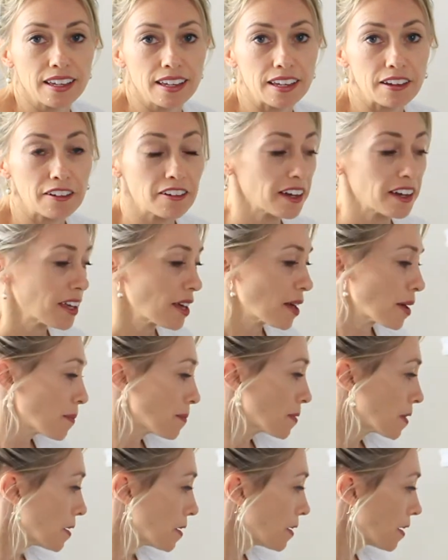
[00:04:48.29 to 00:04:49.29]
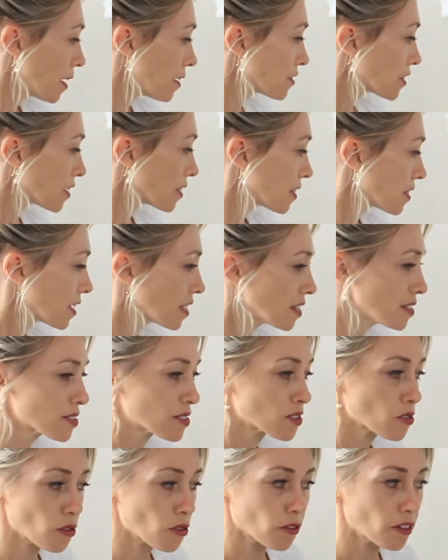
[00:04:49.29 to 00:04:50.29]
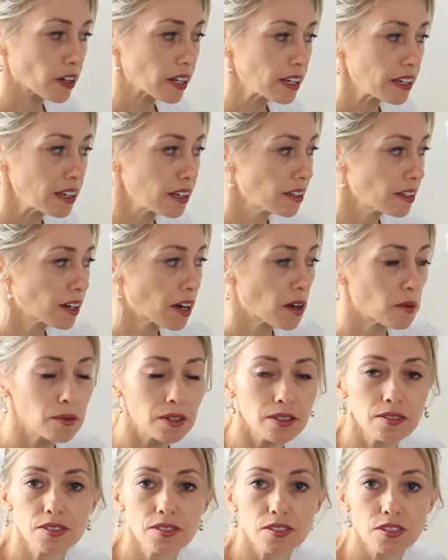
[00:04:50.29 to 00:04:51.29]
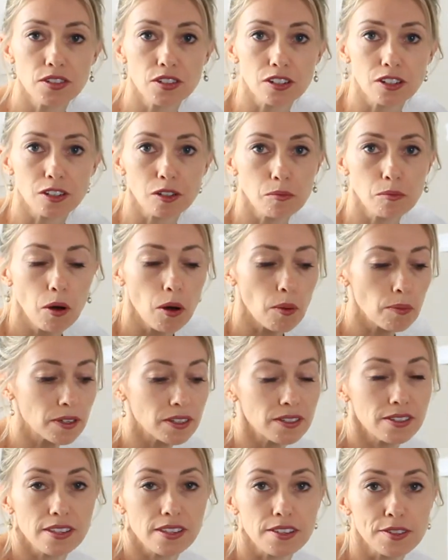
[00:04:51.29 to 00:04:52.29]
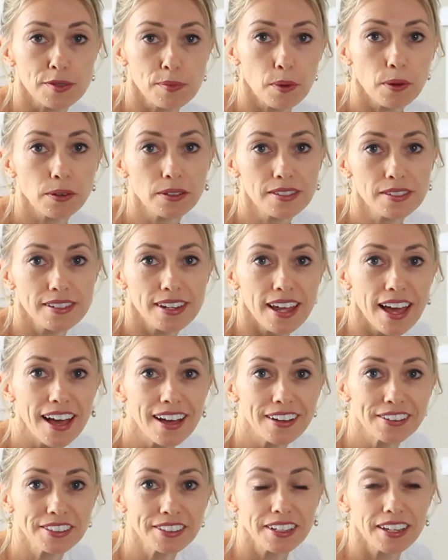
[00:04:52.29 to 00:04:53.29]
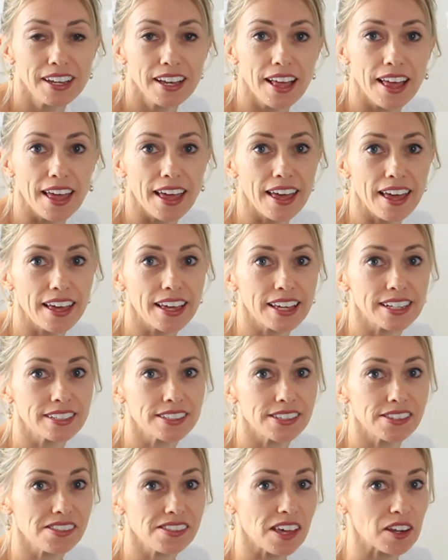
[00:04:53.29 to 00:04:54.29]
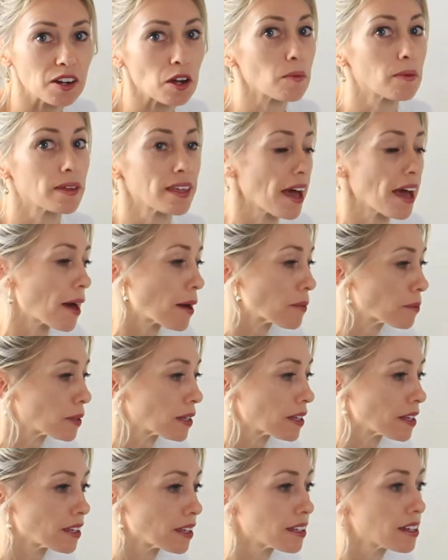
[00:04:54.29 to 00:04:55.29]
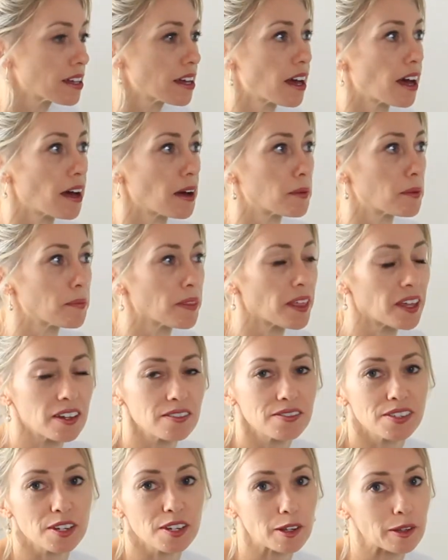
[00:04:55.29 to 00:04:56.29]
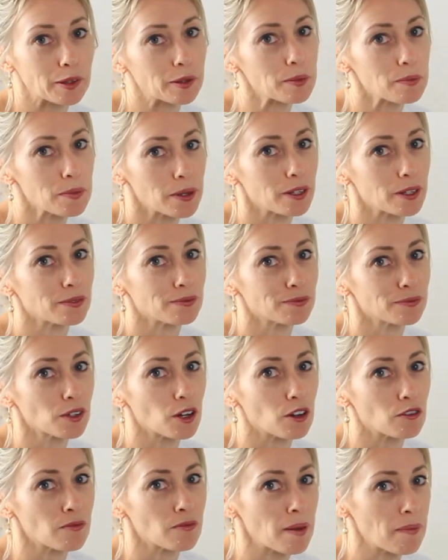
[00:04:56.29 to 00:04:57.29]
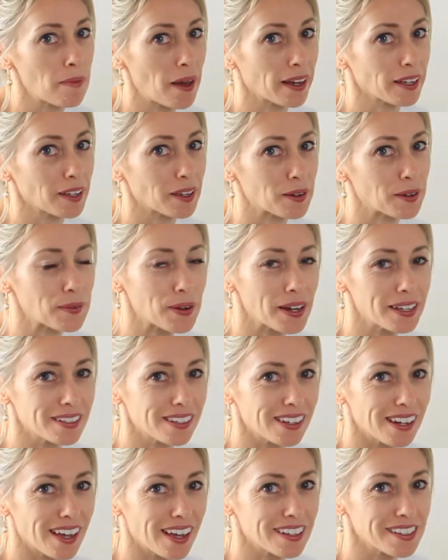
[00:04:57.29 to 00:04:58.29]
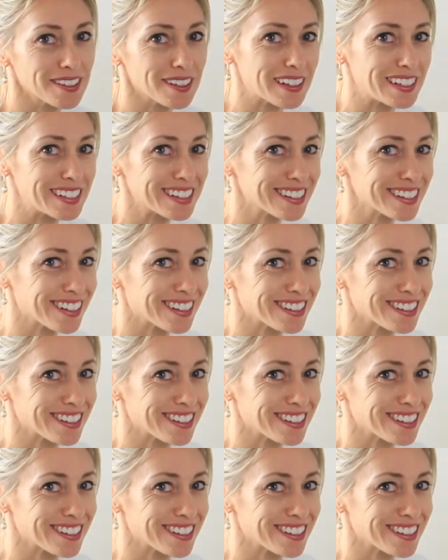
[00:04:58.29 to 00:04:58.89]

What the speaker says: Here I am. I've got these 3 cupboards to pop into this box now, and then I'll be happy that I've done a little bit of my packing away today, so let's get